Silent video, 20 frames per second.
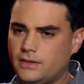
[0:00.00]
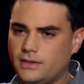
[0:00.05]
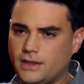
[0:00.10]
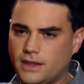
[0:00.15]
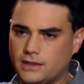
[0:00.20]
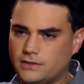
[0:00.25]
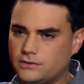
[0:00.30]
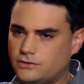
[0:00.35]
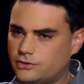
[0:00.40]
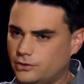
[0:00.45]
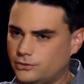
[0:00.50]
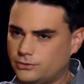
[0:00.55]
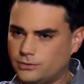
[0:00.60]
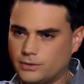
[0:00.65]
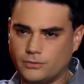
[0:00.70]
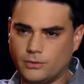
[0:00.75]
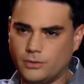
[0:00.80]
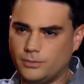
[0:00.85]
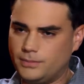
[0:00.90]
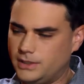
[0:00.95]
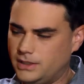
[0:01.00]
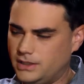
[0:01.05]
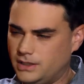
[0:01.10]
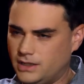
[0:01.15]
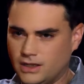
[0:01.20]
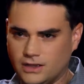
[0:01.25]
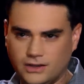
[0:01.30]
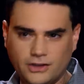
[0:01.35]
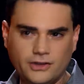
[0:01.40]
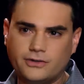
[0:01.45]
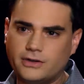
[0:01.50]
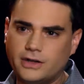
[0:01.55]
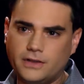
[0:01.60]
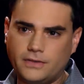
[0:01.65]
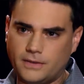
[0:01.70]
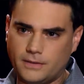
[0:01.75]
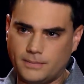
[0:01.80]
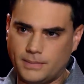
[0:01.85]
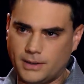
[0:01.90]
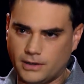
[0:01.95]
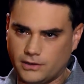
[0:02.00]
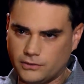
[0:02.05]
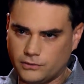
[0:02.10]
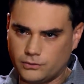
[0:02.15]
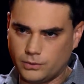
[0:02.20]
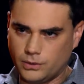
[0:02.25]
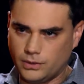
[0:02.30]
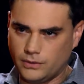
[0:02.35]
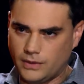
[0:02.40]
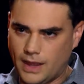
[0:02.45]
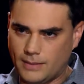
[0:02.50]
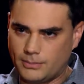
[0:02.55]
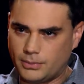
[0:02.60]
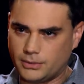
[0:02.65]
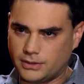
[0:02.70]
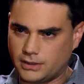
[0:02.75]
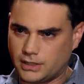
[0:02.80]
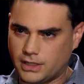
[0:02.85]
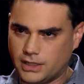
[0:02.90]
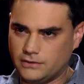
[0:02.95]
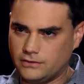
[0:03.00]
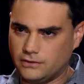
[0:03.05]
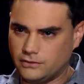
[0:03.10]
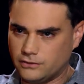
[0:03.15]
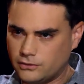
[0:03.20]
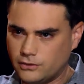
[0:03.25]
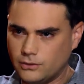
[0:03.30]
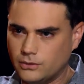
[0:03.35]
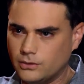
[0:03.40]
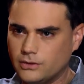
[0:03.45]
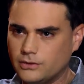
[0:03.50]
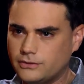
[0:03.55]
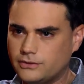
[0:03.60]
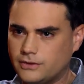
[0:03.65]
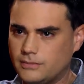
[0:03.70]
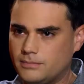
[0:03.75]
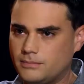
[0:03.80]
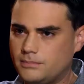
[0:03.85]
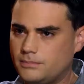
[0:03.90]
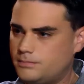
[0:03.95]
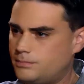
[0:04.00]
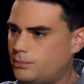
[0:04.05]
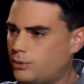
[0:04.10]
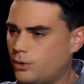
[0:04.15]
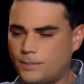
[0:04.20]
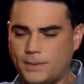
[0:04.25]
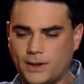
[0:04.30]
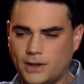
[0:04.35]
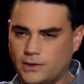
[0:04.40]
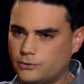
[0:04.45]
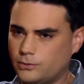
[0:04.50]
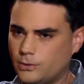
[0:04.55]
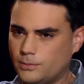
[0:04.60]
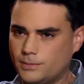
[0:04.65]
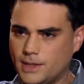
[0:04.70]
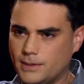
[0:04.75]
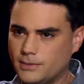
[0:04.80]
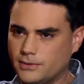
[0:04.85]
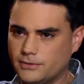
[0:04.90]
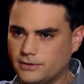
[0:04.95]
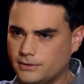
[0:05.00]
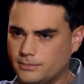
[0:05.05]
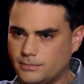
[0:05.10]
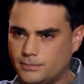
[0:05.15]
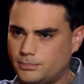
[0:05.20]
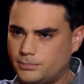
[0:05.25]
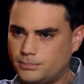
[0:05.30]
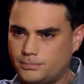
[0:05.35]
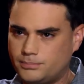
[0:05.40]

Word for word: that children will be illiterate, that parents will not put their kids in schools, that poor parents won't be able to